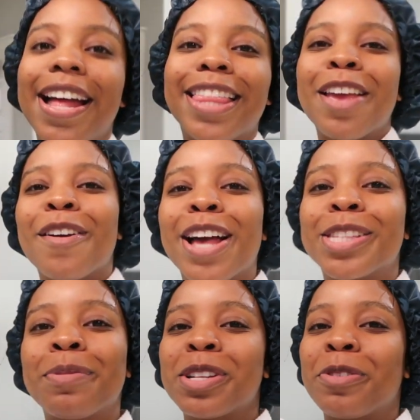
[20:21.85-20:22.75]
Thank you guys
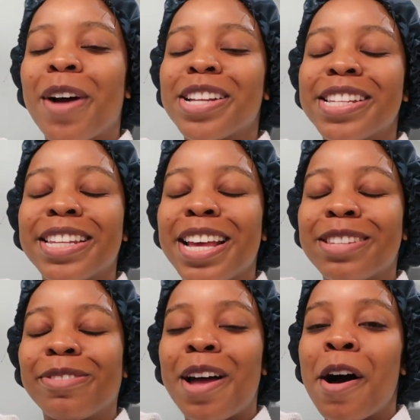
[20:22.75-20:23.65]
so much for watching
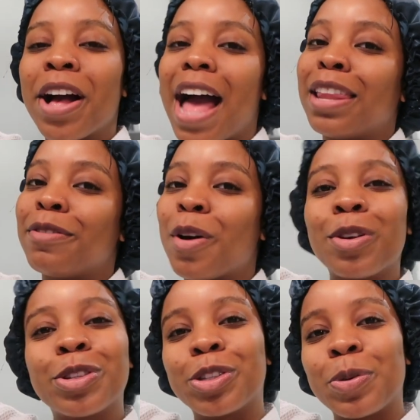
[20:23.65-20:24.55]
today's vlog. I love you
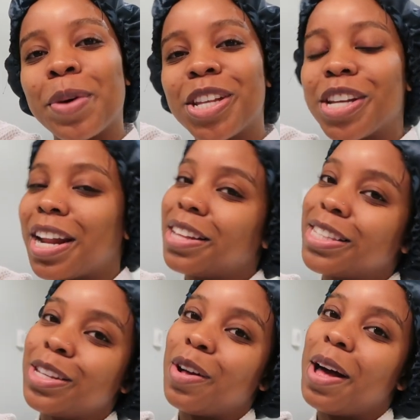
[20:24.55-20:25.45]
all so much, and I'll
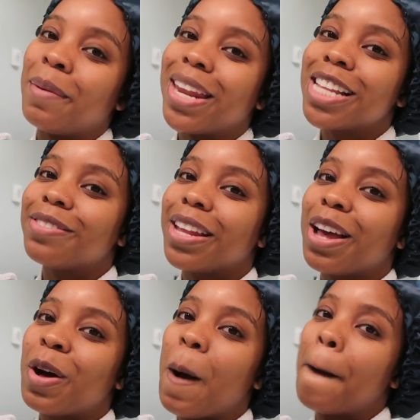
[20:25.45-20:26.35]
see y'all in my next
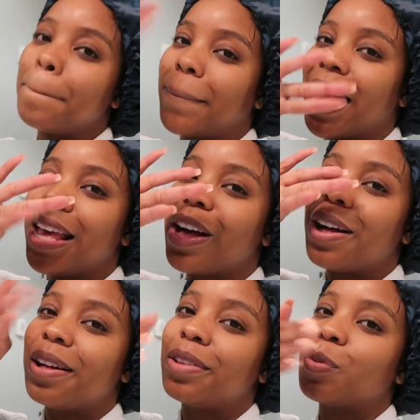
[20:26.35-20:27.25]
video. Bye,
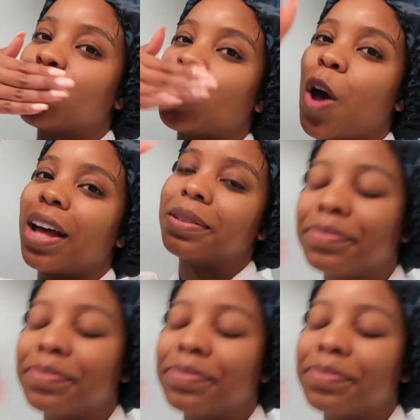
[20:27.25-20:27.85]
y'all.